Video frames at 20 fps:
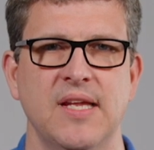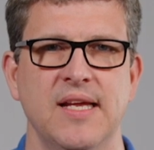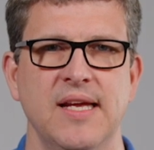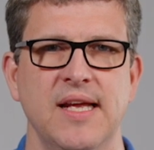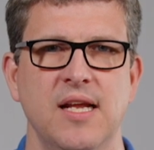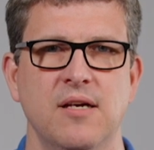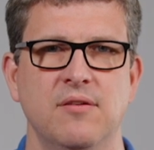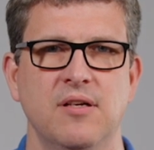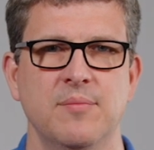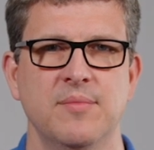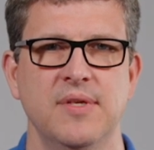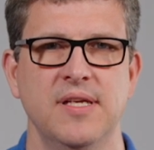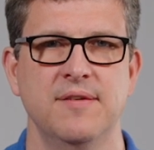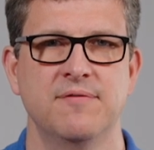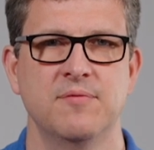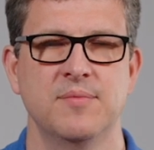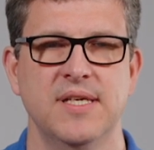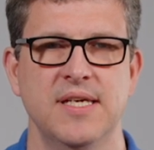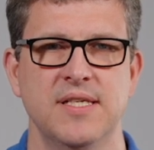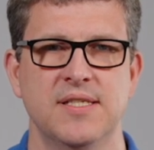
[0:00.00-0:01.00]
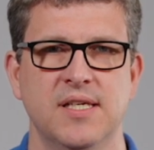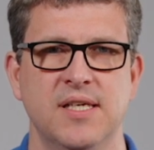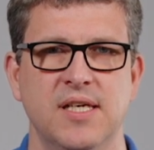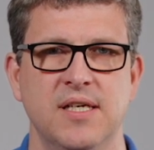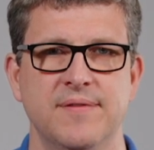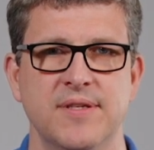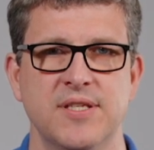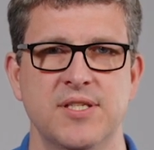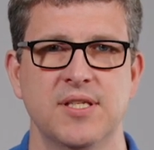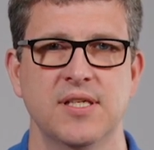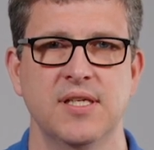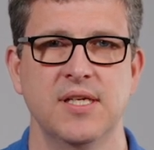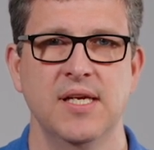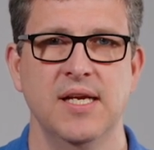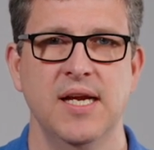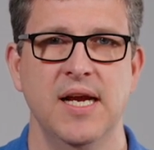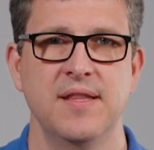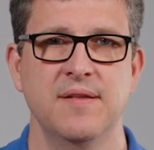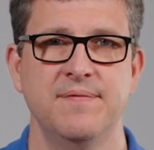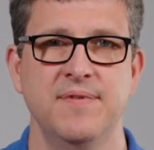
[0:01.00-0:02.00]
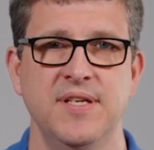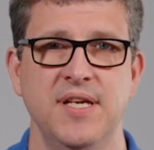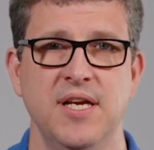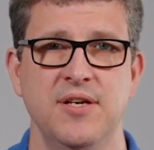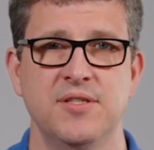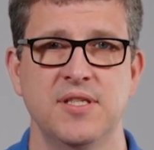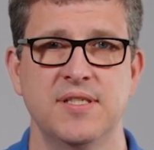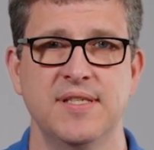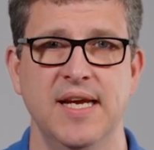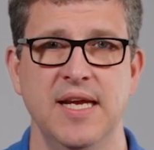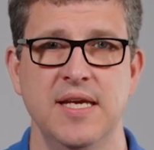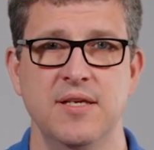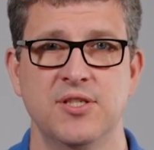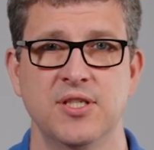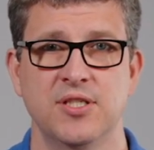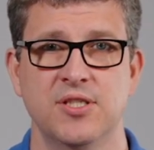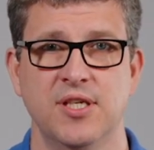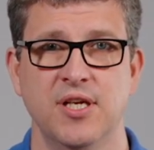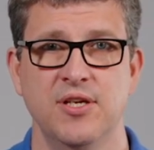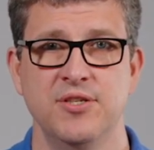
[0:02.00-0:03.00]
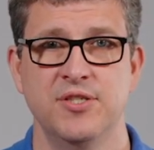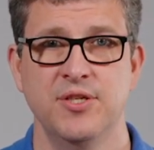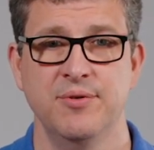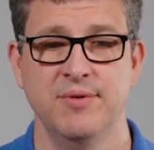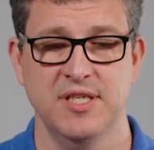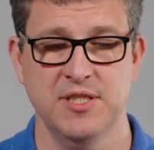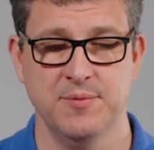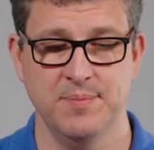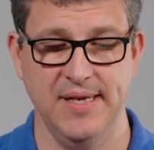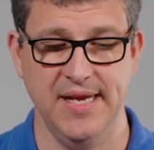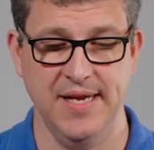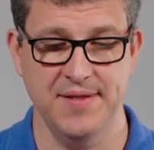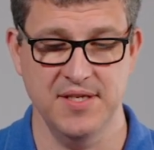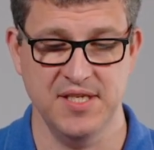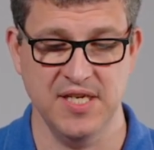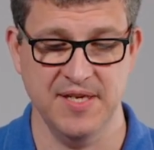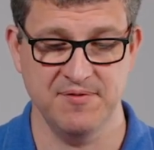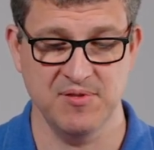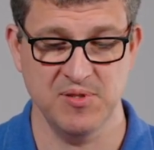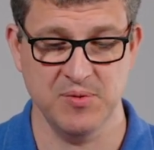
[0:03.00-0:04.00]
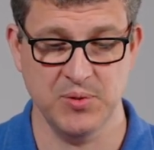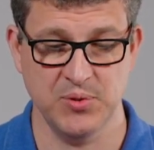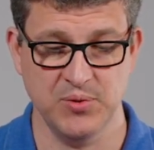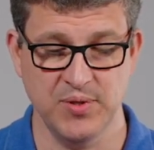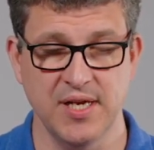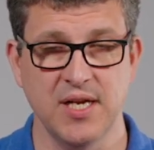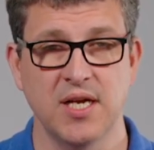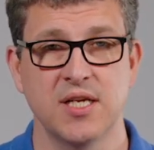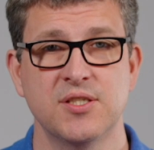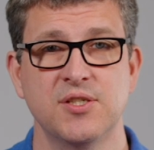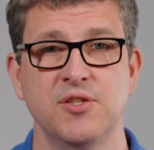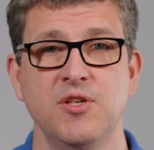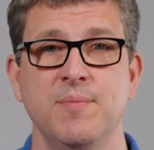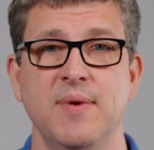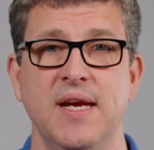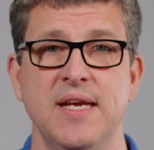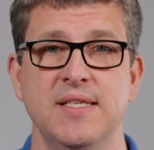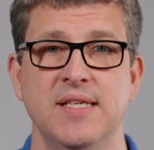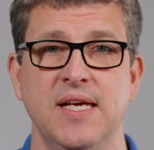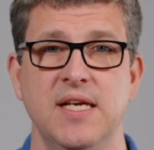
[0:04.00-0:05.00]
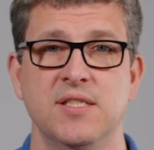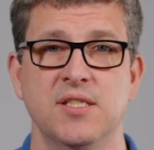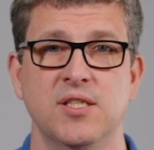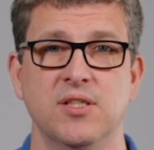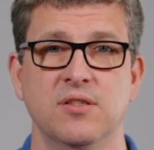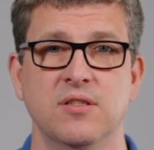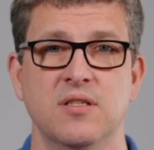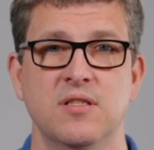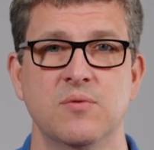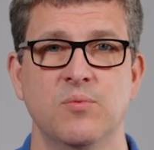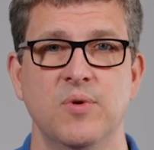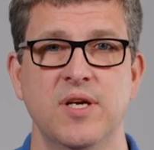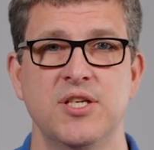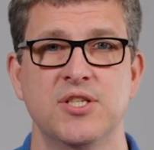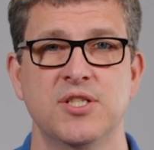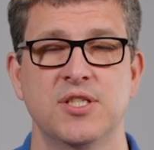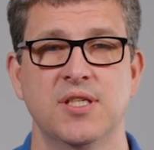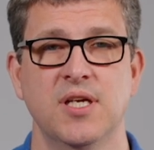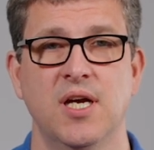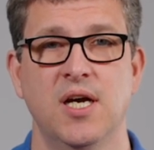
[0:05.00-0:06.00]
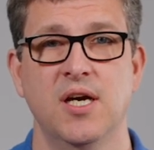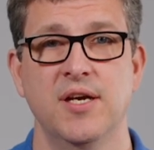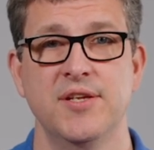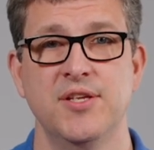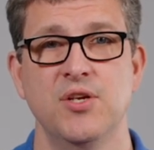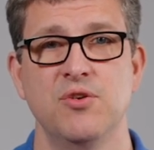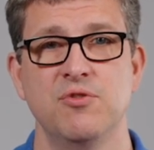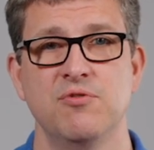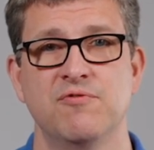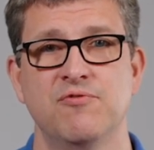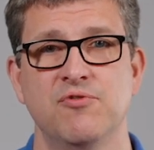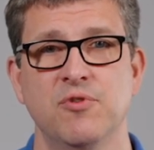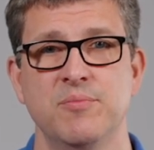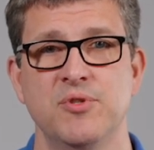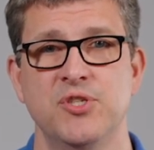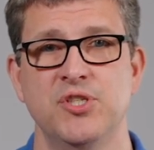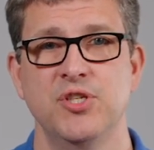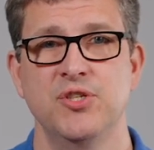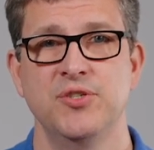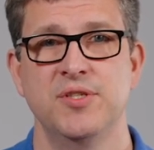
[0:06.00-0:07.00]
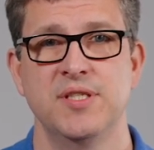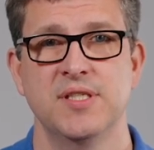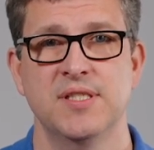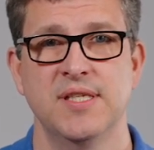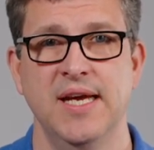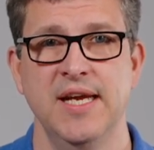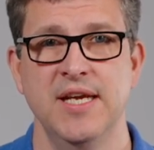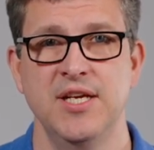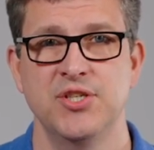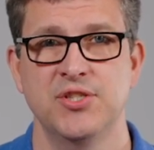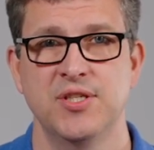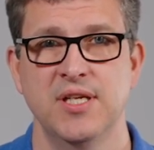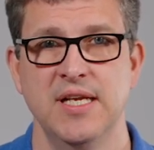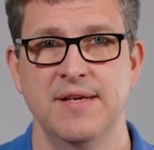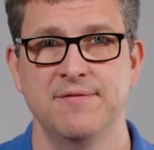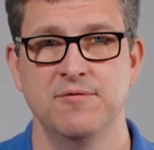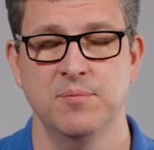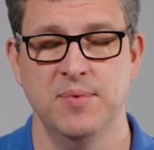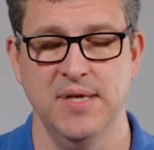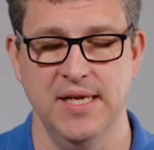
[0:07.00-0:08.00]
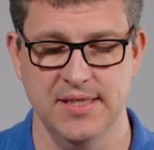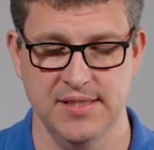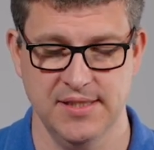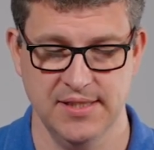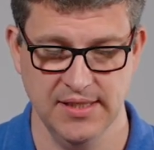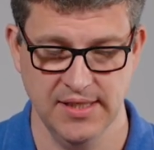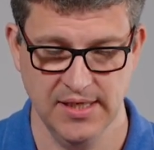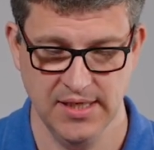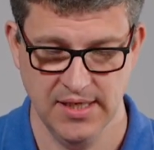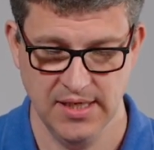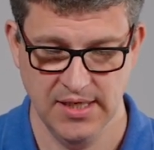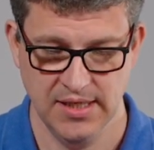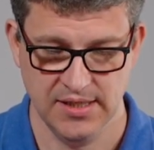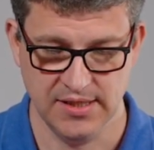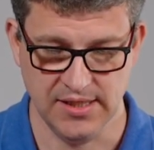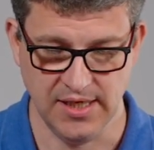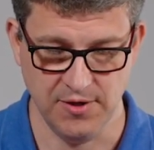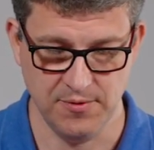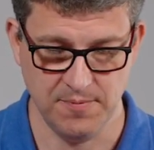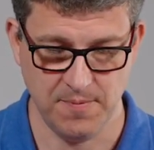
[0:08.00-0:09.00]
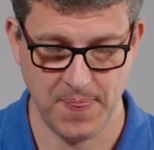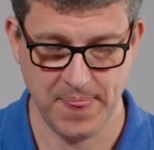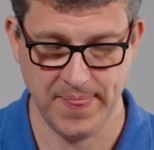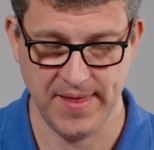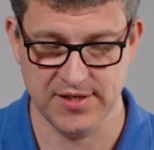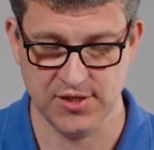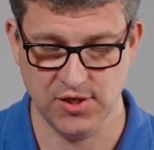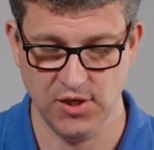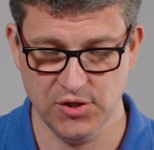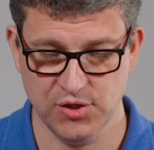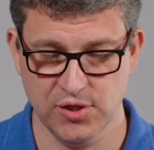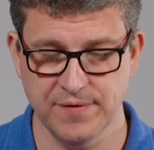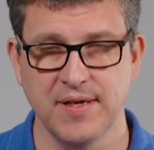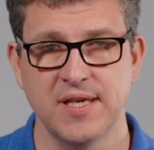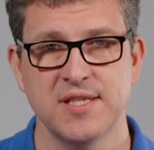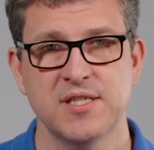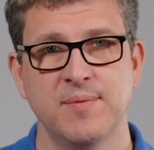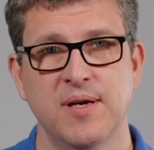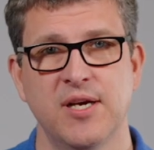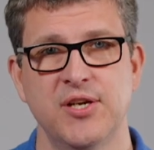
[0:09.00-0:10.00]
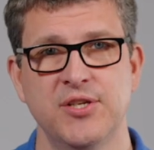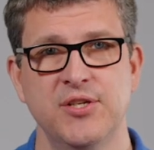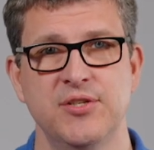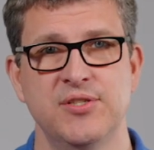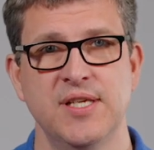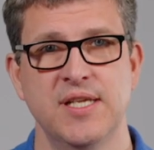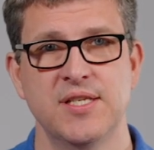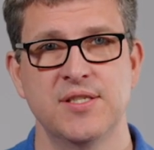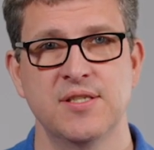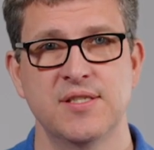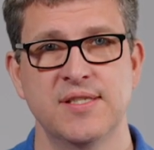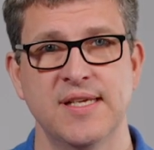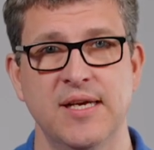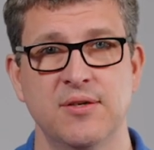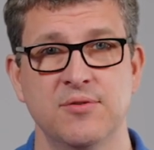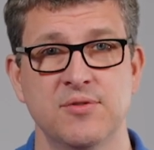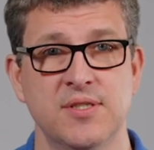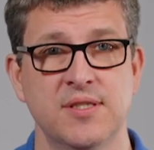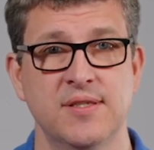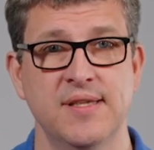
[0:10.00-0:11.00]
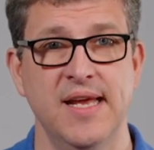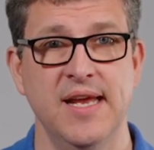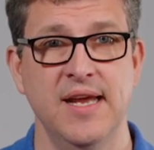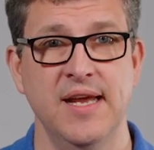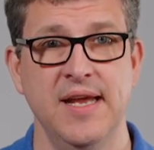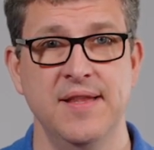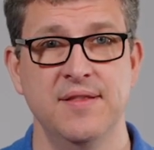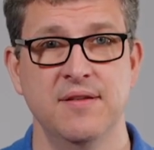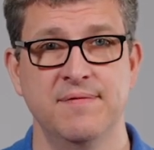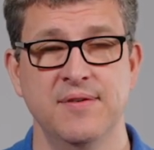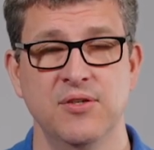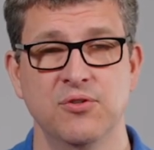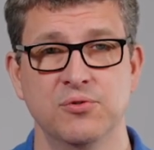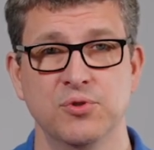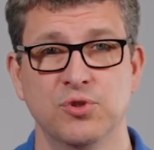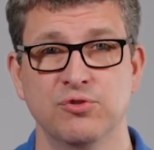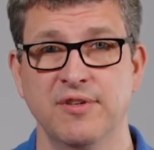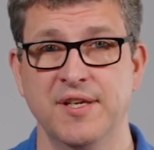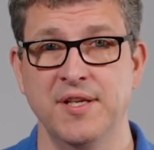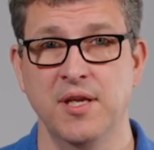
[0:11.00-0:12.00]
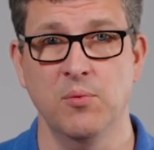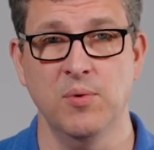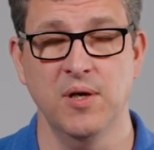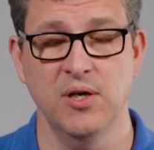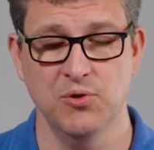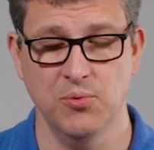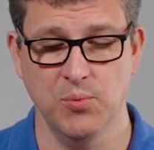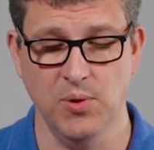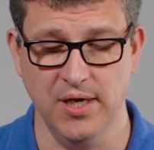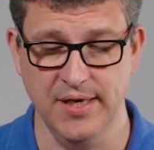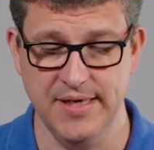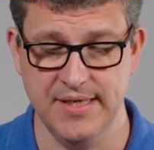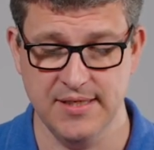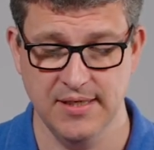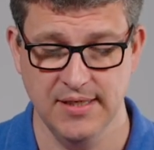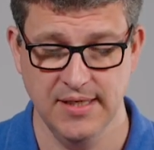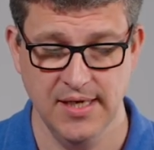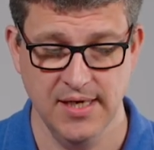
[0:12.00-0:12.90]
Hello, I'm Lee from Data Harvest, and the video today is just going to explain the difference between our two main data loggers, which are used from students aged 11 plus. So there's lots of our SmartQ sensors out there in the field already worldwide.